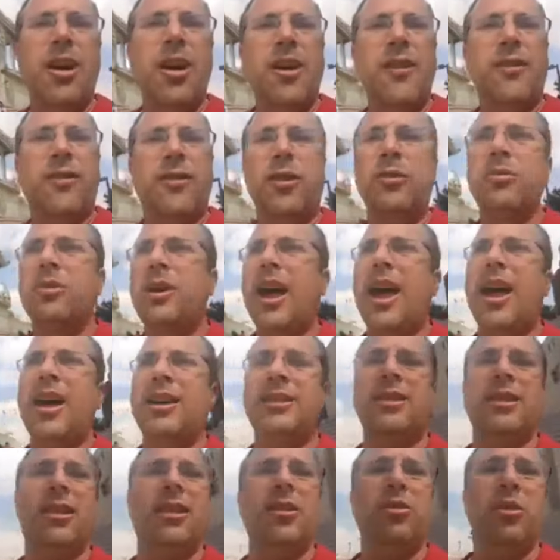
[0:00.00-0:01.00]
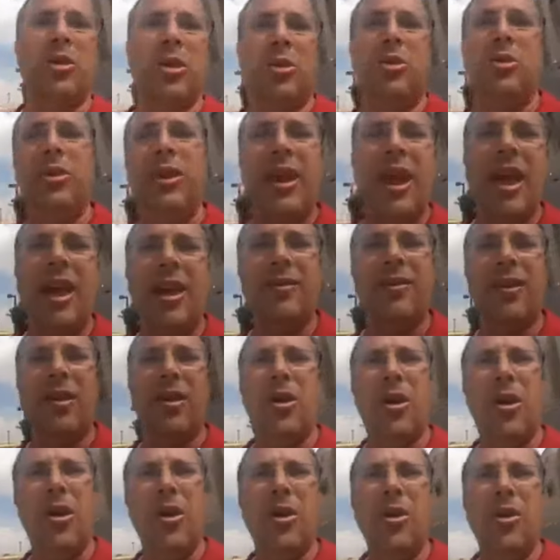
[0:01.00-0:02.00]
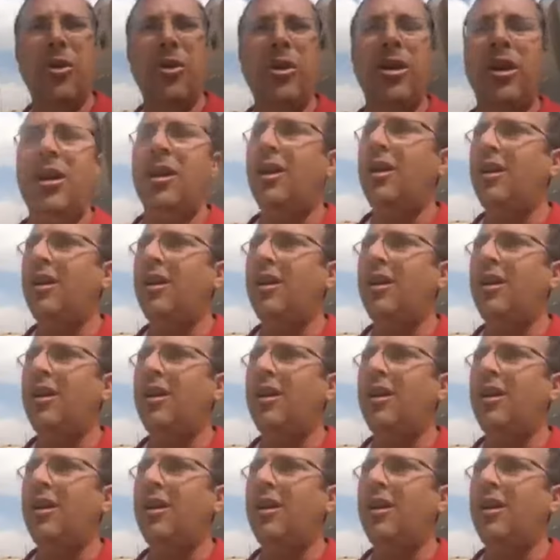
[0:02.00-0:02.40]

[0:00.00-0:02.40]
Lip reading: from Gaza, where we have our own